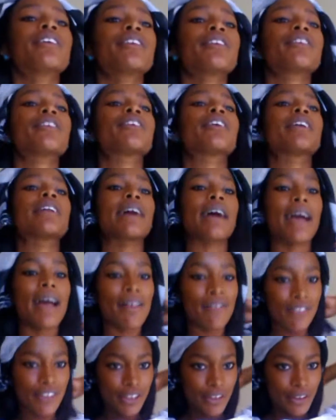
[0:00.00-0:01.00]
you're gonna
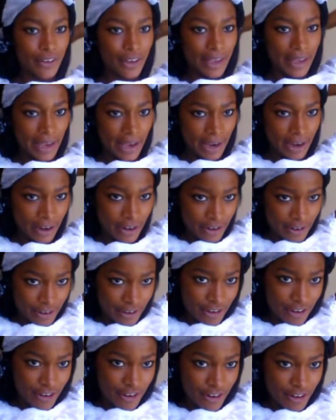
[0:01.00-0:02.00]
cover your hair.
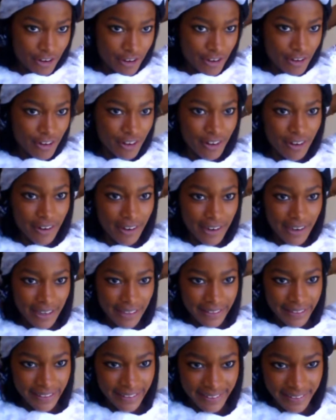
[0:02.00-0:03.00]

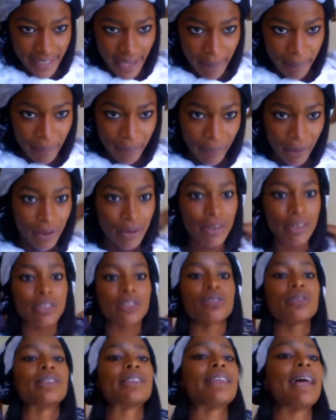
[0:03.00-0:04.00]
This time I'm not gonna
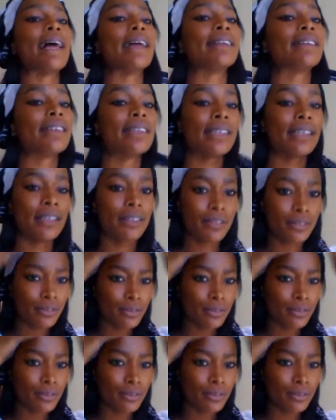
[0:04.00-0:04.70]
do it tightly.